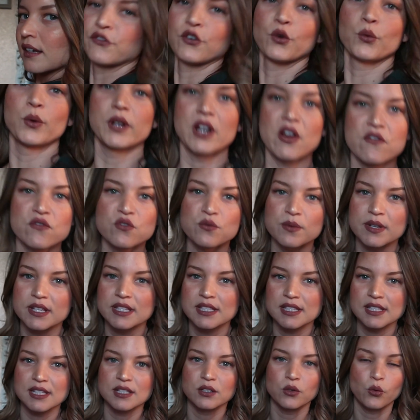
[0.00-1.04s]
For whatever
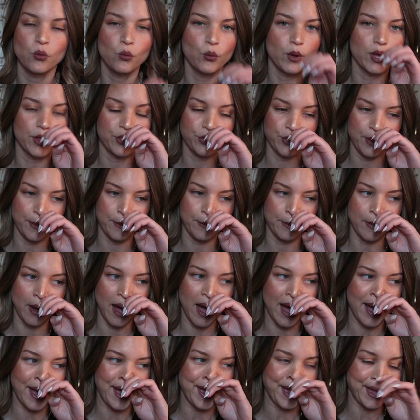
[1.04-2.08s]
reason, with
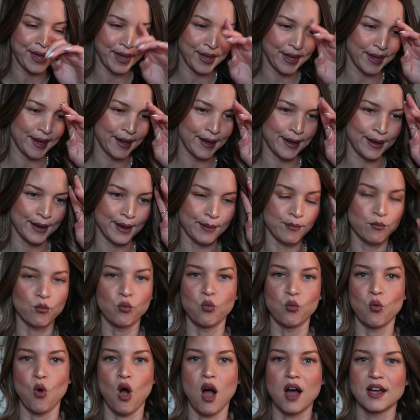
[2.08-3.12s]
my
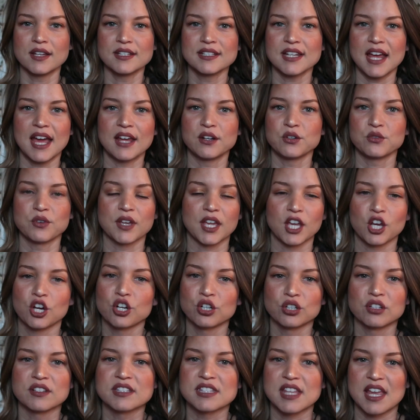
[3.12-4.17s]
wand, I don't get
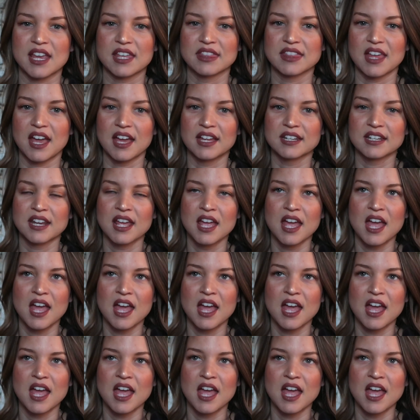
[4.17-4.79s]
curls like that.